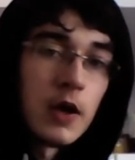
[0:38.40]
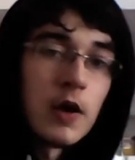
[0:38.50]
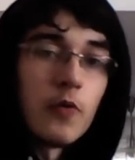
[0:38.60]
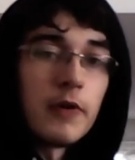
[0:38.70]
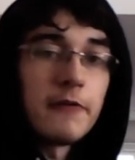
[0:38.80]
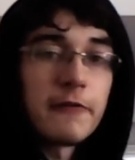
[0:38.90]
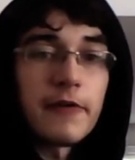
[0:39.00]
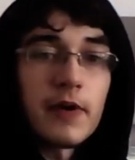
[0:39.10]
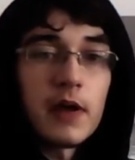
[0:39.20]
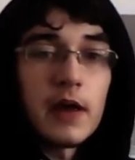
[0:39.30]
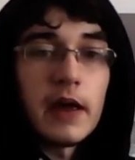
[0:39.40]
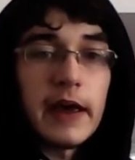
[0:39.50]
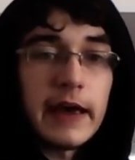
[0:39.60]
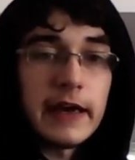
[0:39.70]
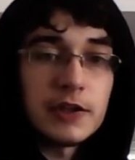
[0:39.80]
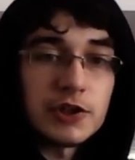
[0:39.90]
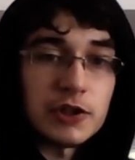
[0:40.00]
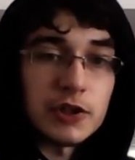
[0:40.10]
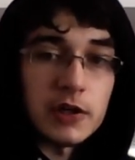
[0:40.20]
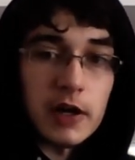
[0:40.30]
with
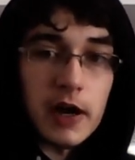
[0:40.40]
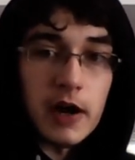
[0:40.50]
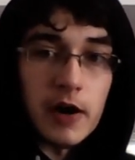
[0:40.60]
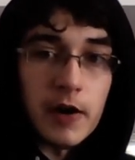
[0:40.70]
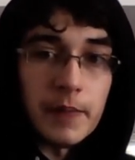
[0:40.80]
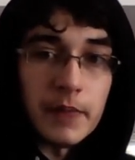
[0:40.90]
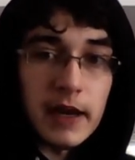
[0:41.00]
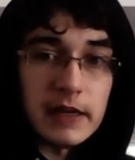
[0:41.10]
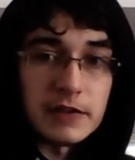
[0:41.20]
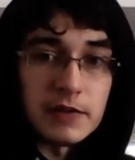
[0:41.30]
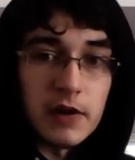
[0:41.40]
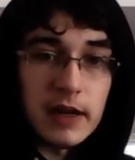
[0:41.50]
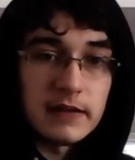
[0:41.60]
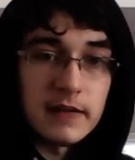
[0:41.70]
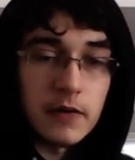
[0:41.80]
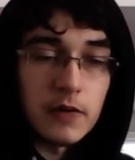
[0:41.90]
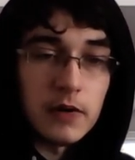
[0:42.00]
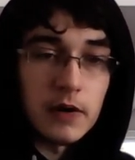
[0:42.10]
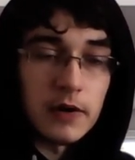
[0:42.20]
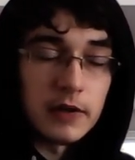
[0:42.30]
H as a lateral
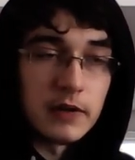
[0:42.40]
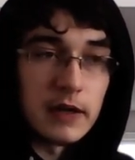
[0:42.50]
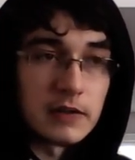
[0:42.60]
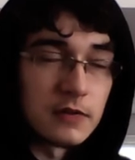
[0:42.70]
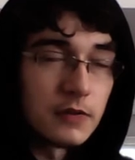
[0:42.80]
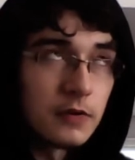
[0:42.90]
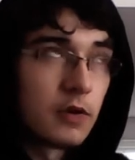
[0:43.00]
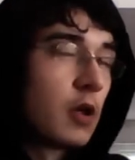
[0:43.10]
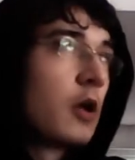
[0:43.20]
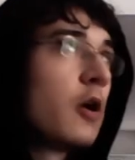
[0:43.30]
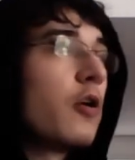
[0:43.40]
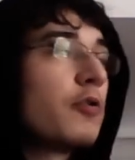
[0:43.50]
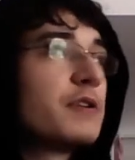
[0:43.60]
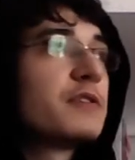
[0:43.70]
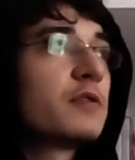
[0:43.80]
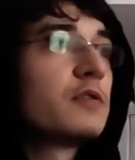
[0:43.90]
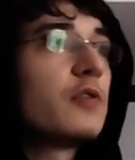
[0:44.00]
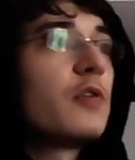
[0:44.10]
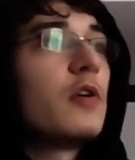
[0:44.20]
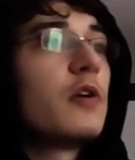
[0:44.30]
as the
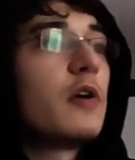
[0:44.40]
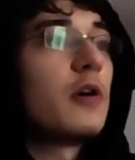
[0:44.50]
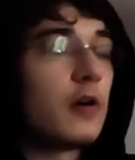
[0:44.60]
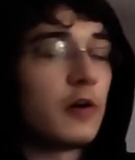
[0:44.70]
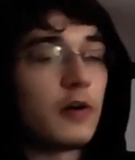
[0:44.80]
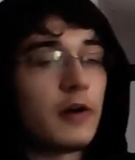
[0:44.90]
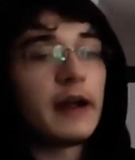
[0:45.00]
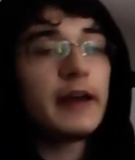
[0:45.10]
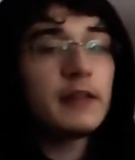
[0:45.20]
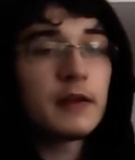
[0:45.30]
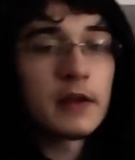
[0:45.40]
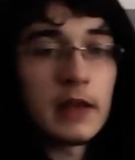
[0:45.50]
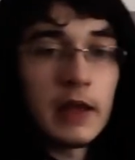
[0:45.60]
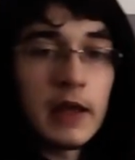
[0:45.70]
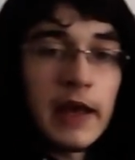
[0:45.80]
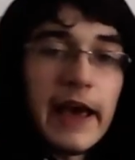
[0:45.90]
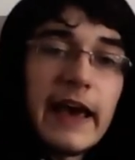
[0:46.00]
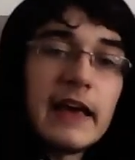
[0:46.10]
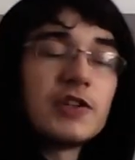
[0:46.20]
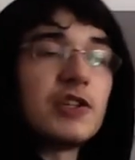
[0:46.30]
horizontal line.
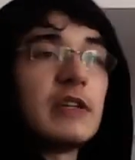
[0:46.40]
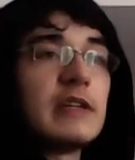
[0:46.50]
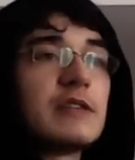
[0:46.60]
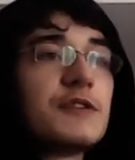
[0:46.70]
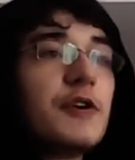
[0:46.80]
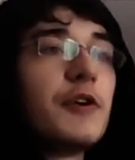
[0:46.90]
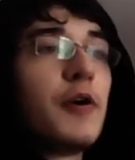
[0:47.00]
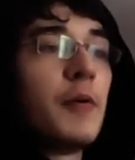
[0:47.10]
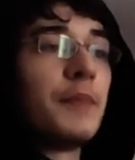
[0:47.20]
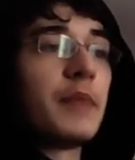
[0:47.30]
H is the